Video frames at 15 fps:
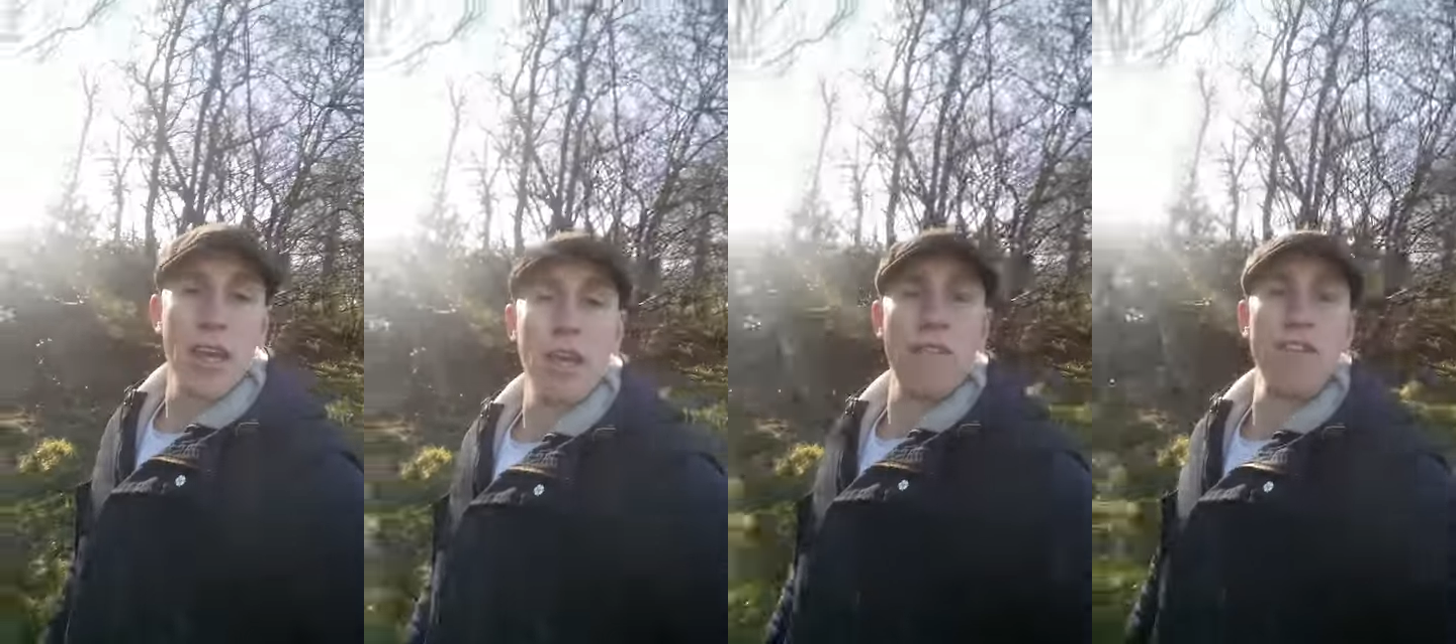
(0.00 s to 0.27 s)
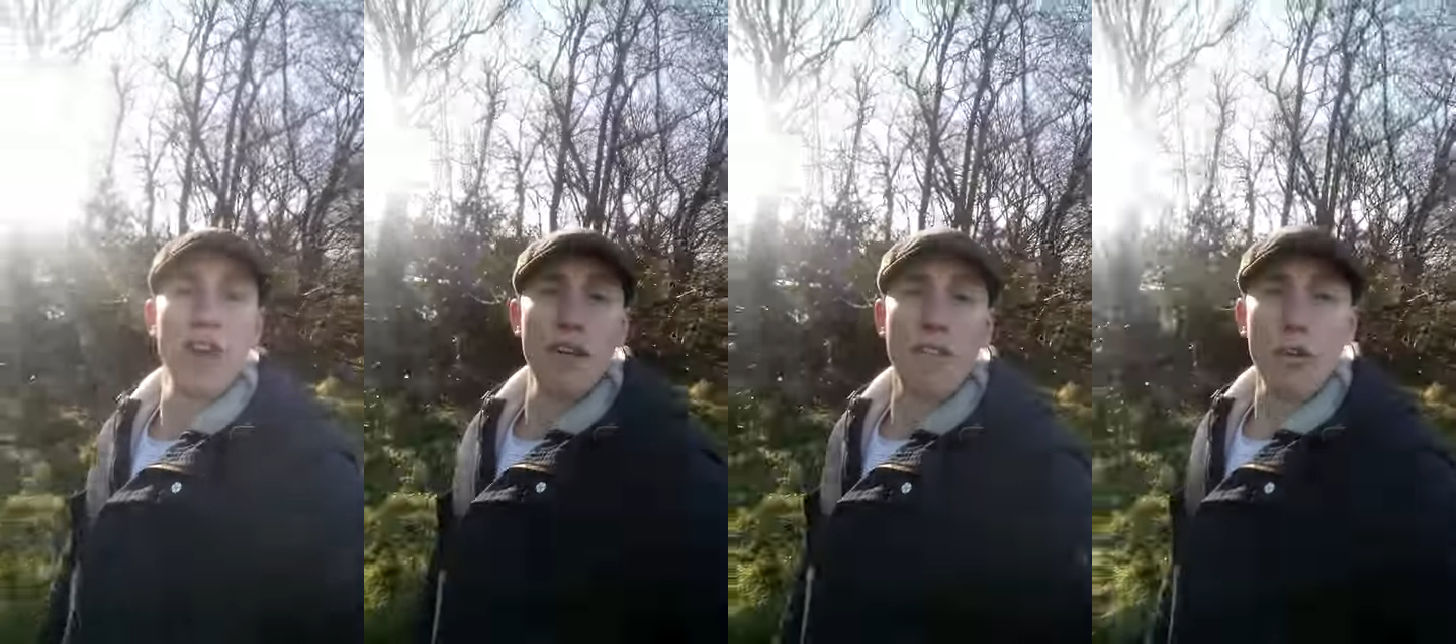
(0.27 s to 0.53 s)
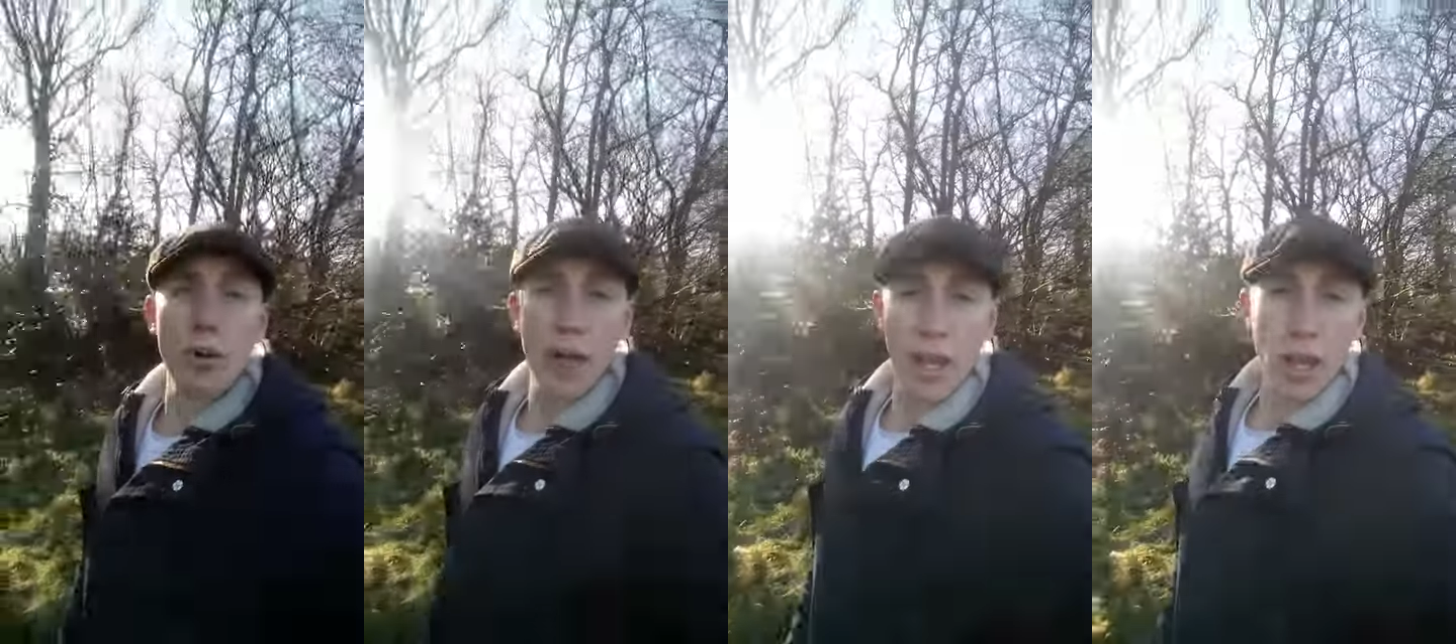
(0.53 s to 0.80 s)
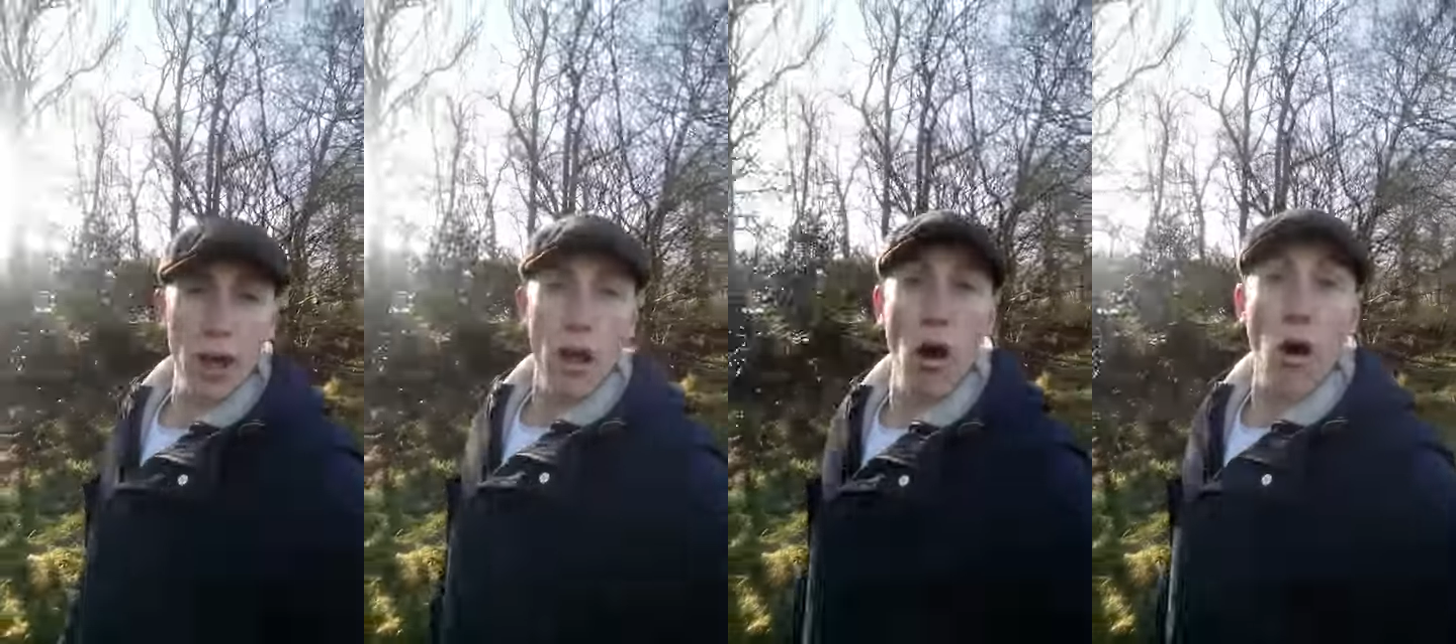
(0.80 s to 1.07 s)
if you're a
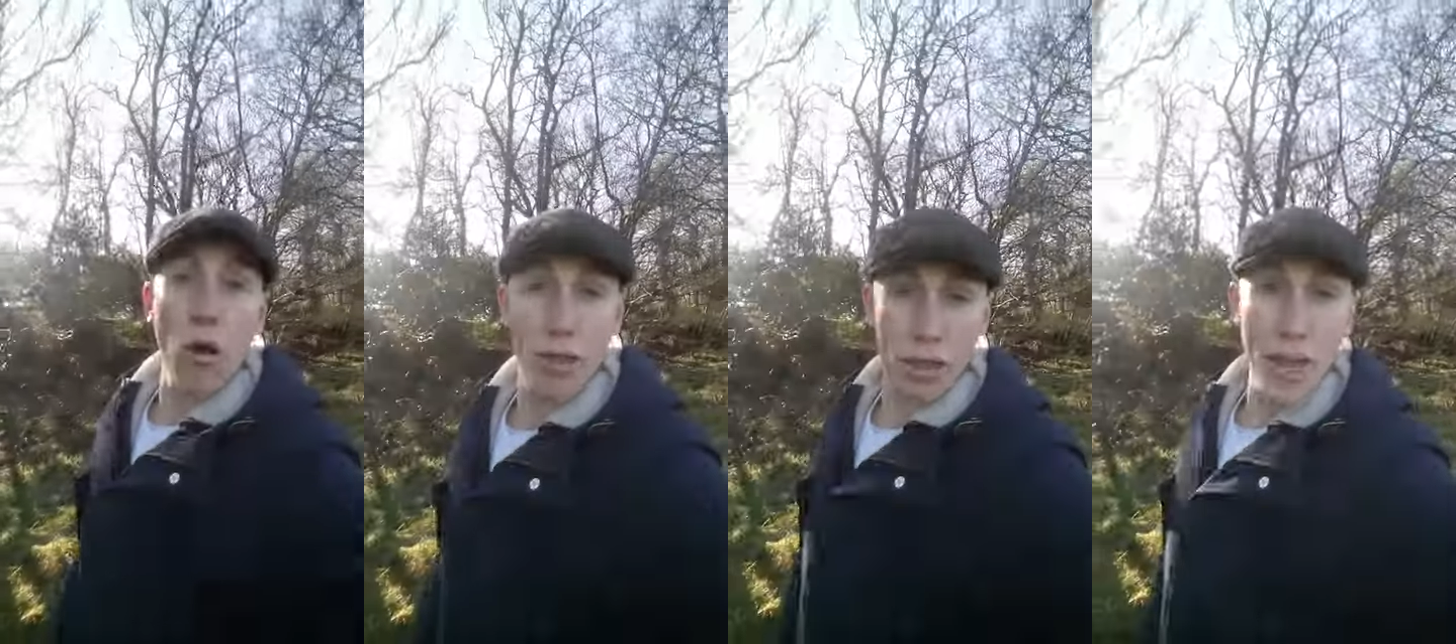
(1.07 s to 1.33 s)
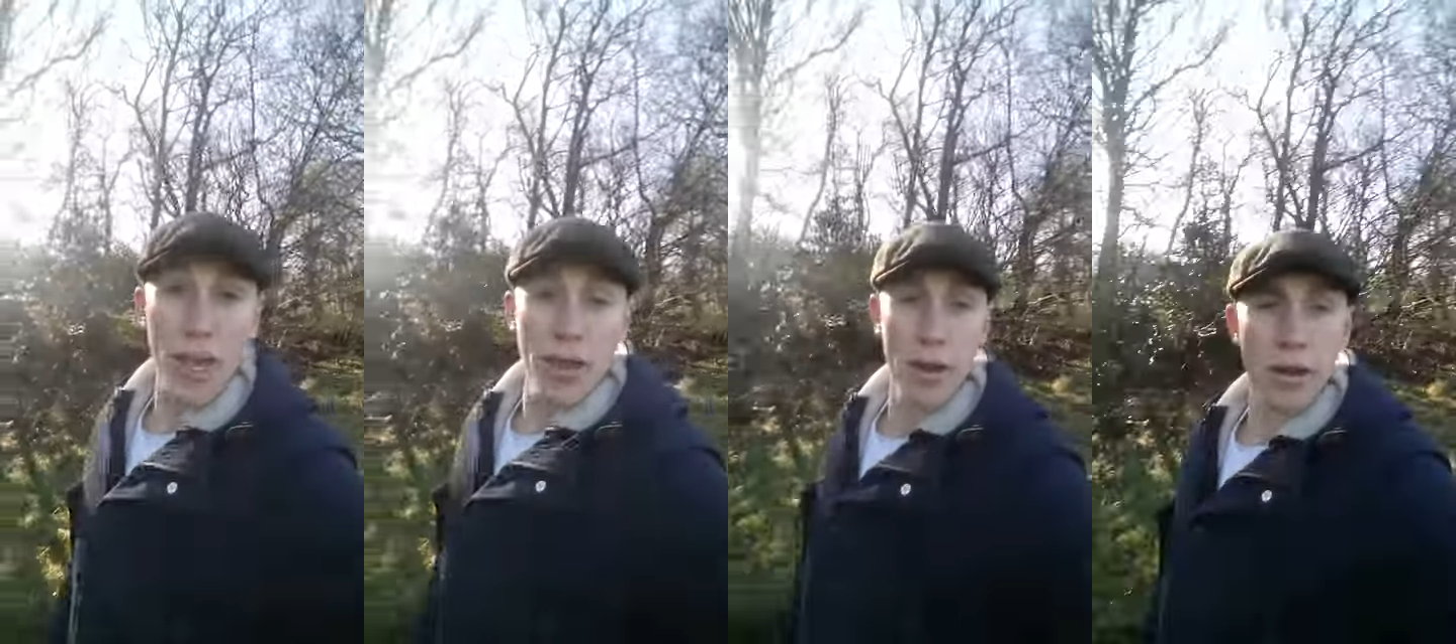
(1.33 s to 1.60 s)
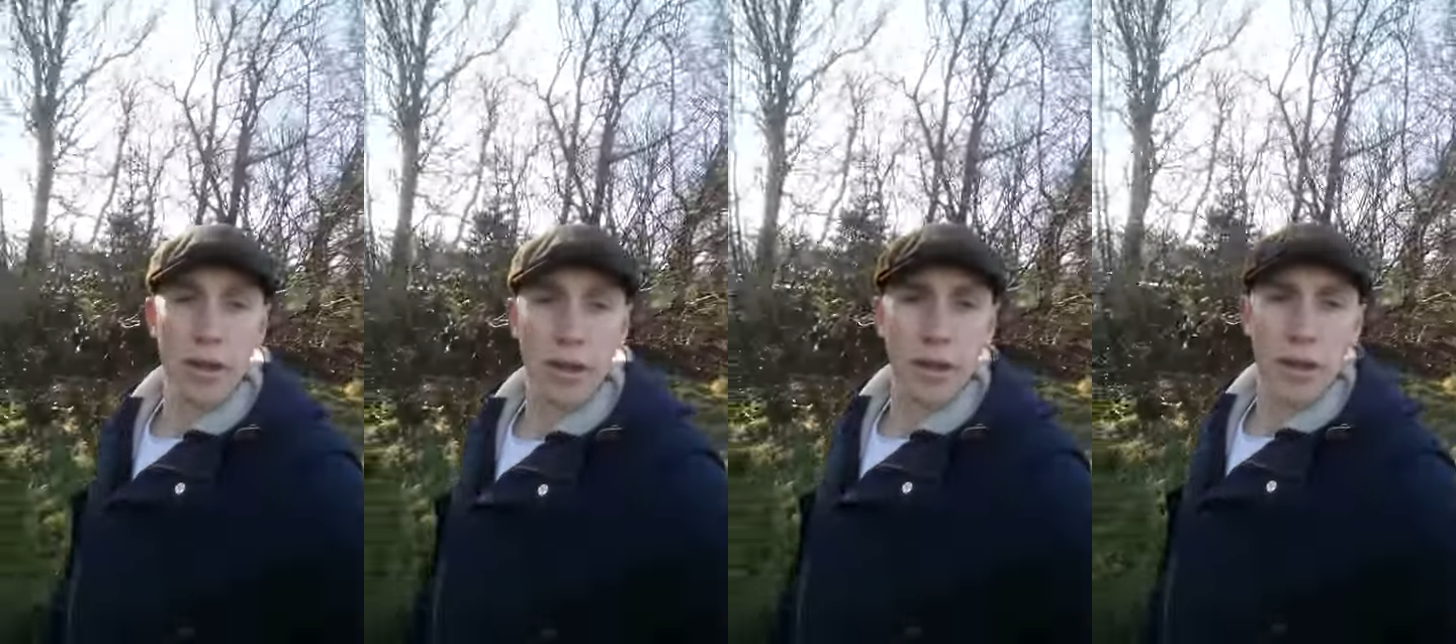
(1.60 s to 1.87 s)
foil or thicker.